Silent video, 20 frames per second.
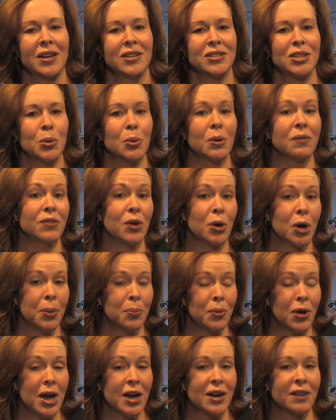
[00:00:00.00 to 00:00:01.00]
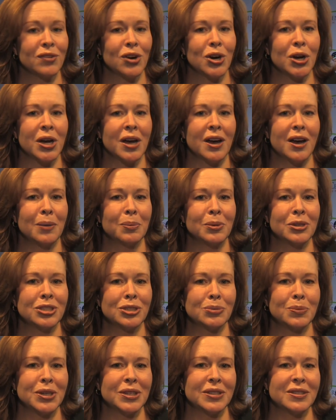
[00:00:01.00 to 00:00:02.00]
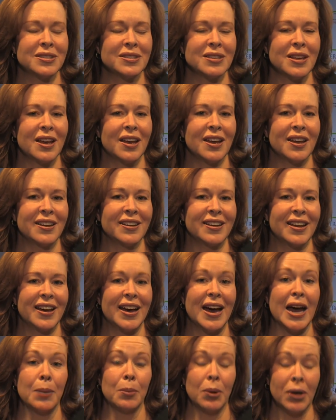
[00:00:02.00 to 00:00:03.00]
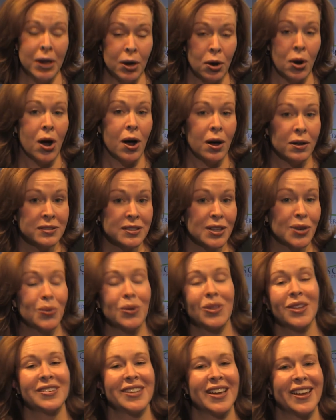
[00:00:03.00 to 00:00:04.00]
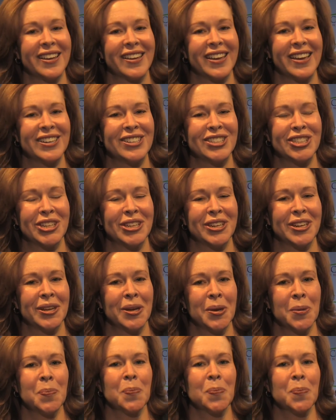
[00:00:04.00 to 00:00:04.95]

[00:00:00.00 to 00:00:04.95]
So we're very proud of our accomplishments, and uh, I'm here also with a delegation